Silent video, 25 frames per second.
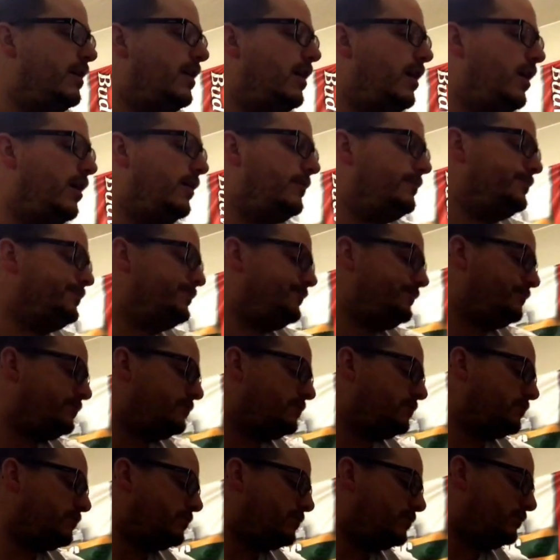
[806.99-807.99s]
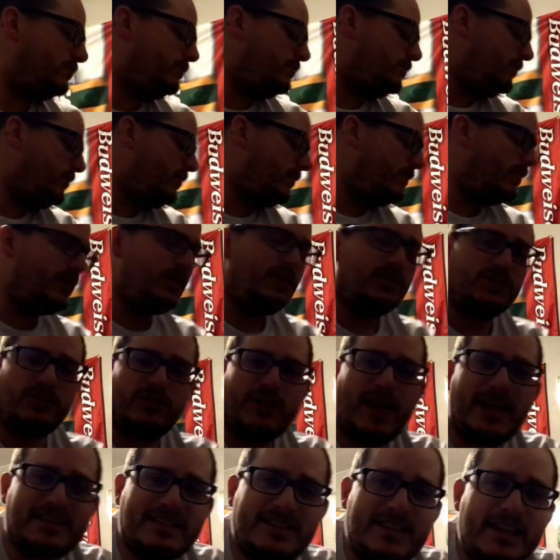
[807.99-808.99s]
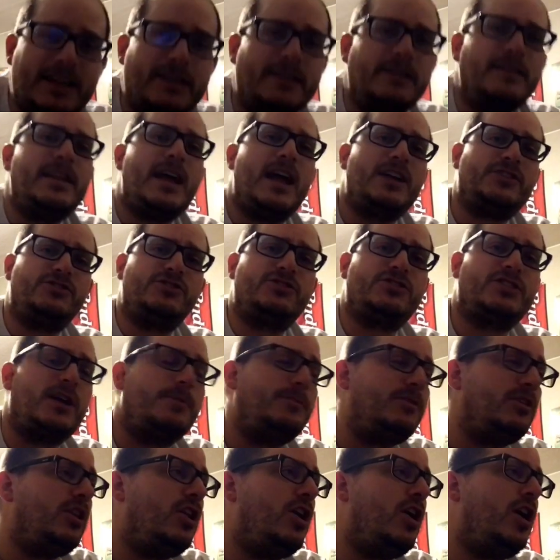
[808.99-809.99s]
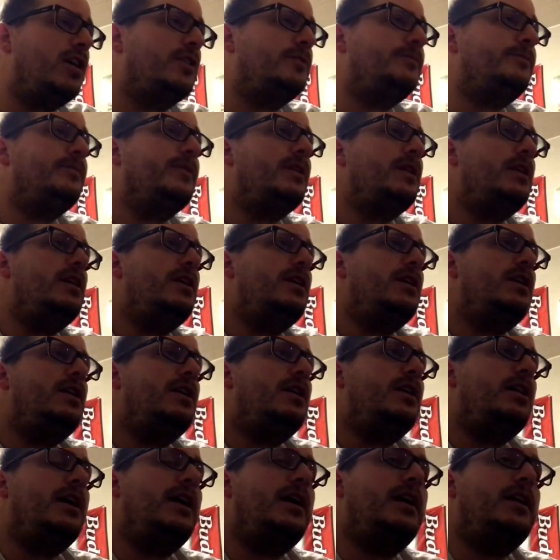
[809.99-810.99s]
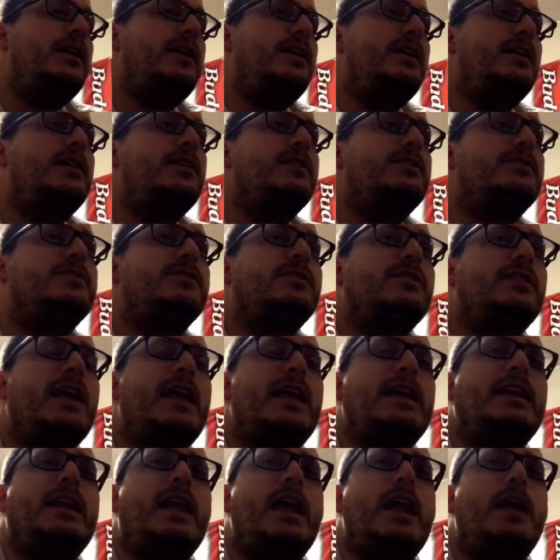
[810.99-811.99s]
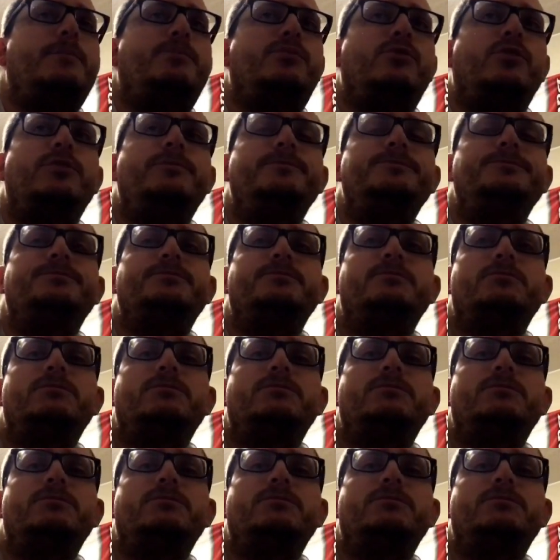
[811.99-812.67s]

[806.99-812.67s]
So that's it. Nationals coming along. It is late April,